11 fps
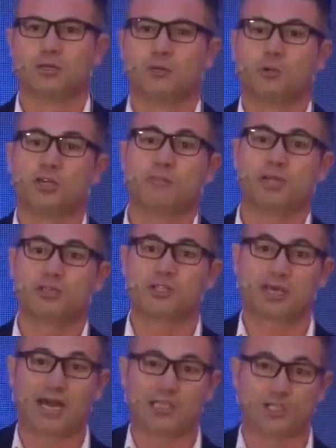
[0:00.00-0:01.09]
When you build
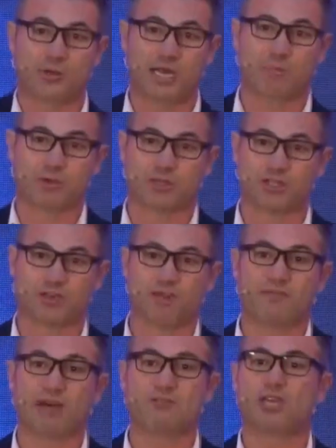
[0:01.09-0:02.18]
skyscrapers, if the
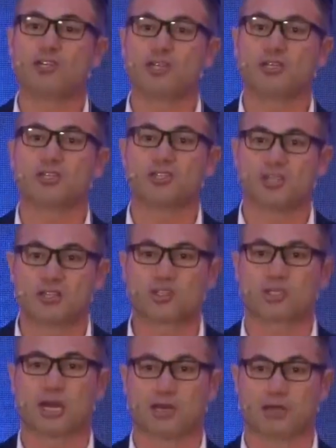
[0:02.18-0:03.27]
foundation is not
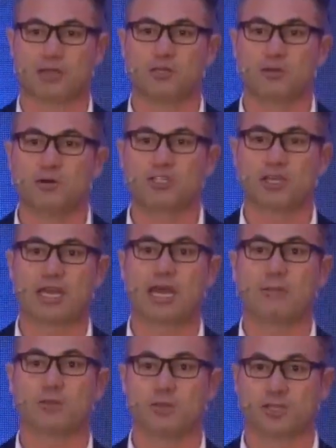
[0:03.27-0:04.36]
solid, you know what's going to
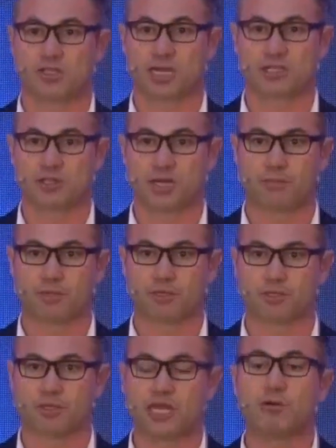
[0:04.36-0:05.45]
happen to these skyscrapers.
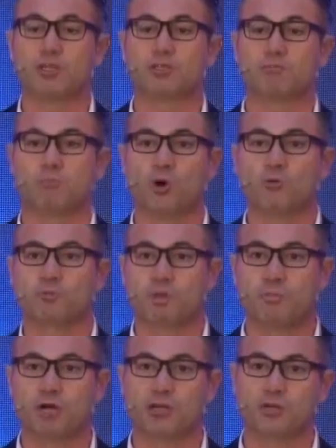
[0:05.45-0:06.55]
Today, what most
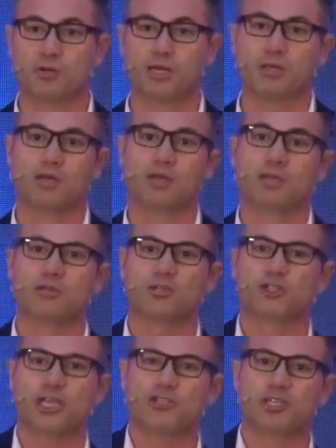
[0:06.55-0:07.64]
people are doing, they're
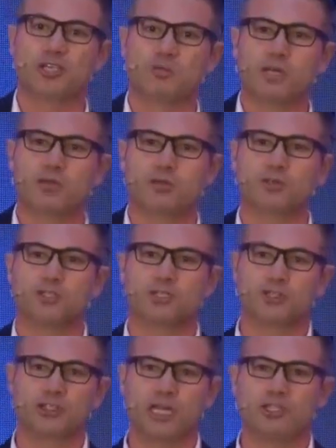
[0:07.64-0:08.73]
changing the windows, they're
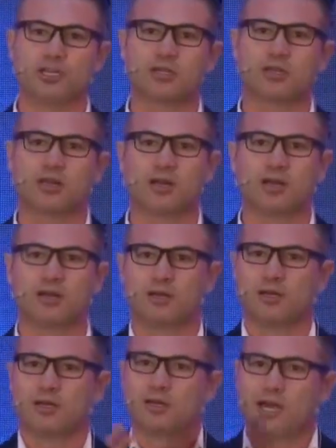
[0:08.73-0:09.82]
changing a
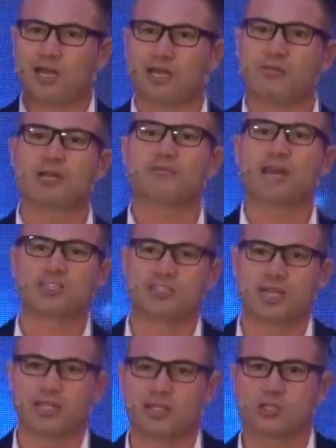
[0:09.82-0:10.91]
little bit of the
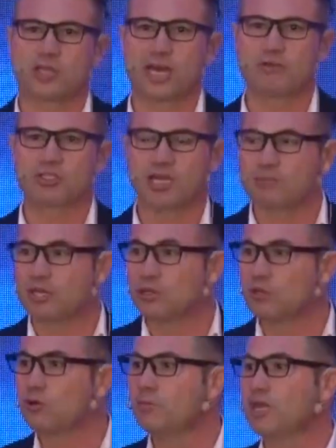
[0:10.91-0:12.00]
aesthetics on the outside, but
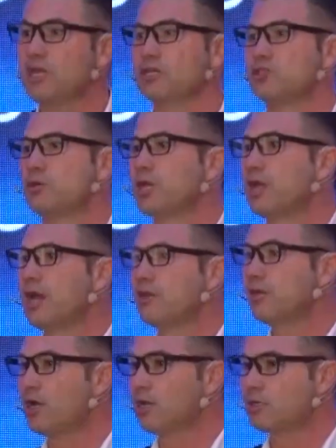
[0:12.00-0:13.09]
nobody is looking at
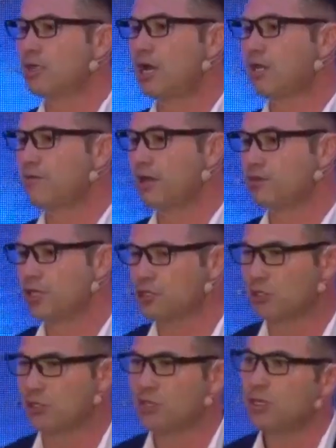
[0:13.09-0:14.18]
the underlying
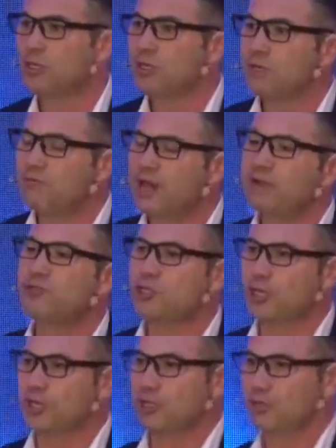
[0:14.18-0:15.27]
foundation.
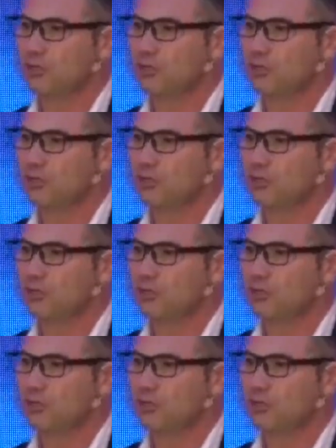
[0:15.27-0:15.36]
5G